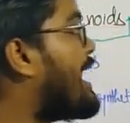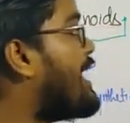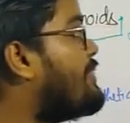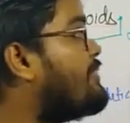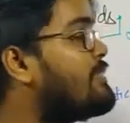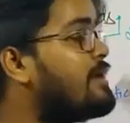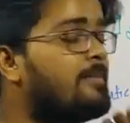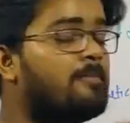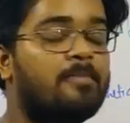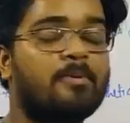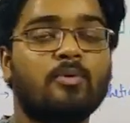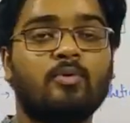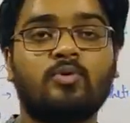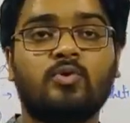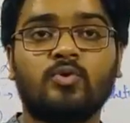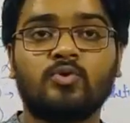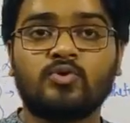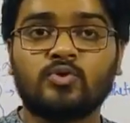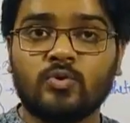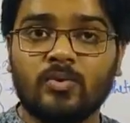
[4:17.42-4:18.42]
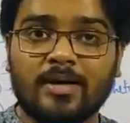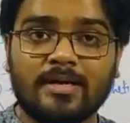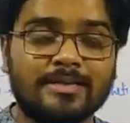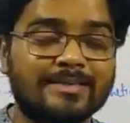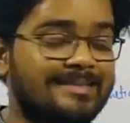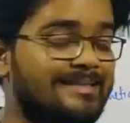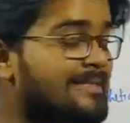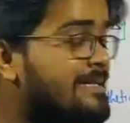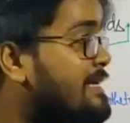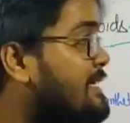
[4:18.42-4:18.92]
and the
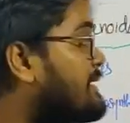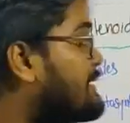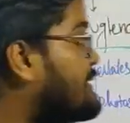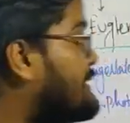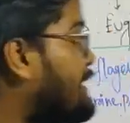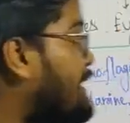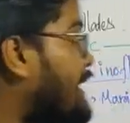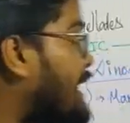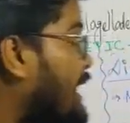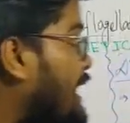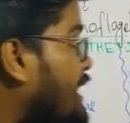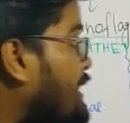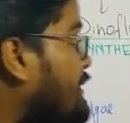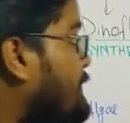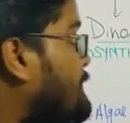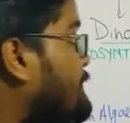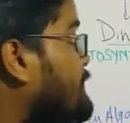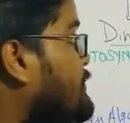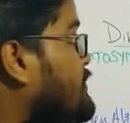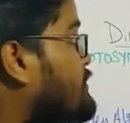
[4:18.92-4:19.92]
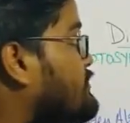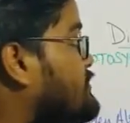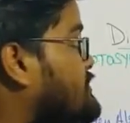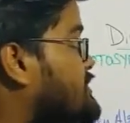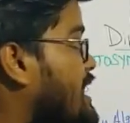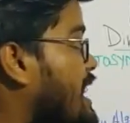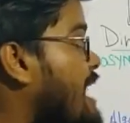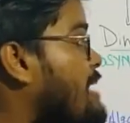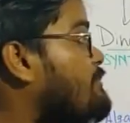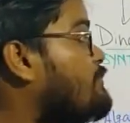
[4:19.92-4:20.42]
protozoans, they are
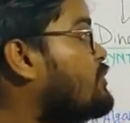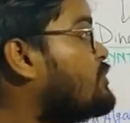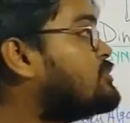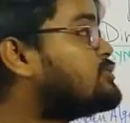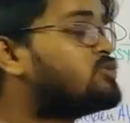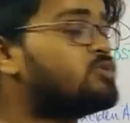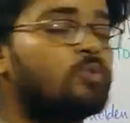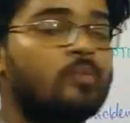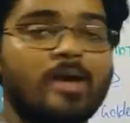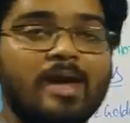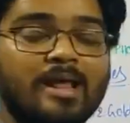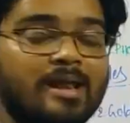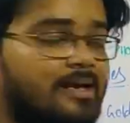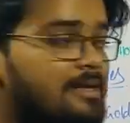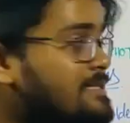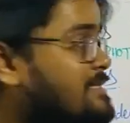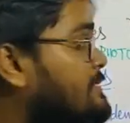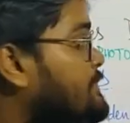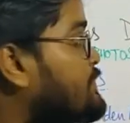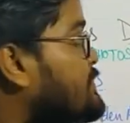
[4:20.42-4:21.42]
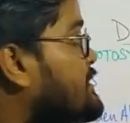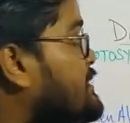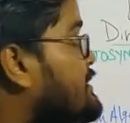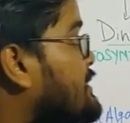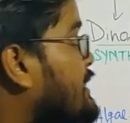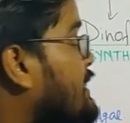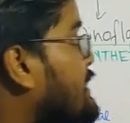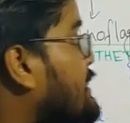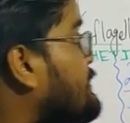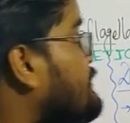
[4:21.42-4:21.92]
slime molds, whereas
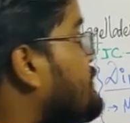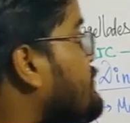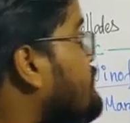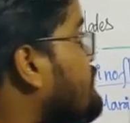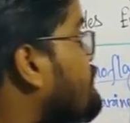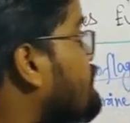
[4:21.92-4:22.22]
they are